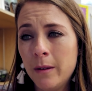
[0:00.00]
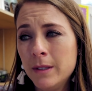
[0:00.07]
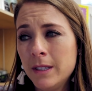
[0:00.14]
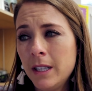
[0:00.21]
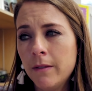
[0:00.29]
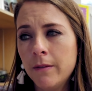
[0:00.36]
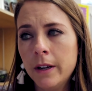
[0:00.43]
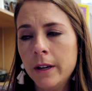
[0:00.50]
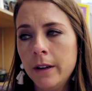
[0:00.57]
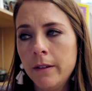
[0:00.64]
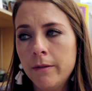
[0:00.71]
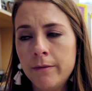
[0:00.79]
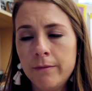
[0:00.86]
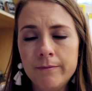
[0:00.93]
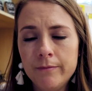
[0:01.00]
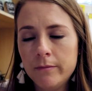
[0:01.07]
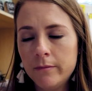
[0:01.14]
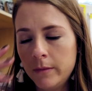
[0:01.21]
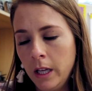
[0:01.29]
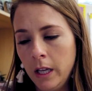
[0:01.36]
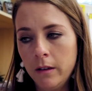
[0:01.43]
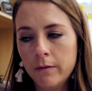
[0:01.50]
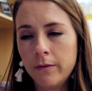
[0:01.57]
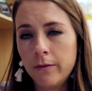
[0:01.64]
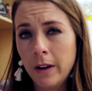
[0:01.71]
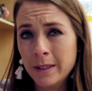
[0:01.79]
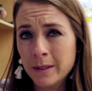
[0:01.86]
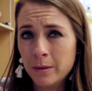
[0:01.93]
I was like very like
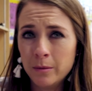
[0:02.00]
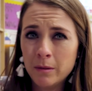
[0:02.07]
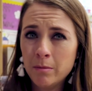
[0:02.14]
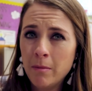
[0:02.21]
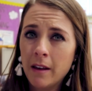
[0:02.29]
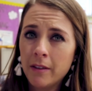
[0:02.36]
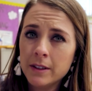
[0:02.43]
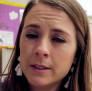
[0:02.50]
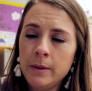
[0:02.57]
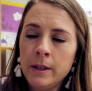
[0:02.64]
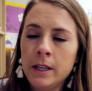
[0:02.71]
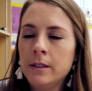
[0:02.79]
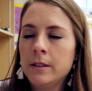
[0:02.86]
frazzled with math this week.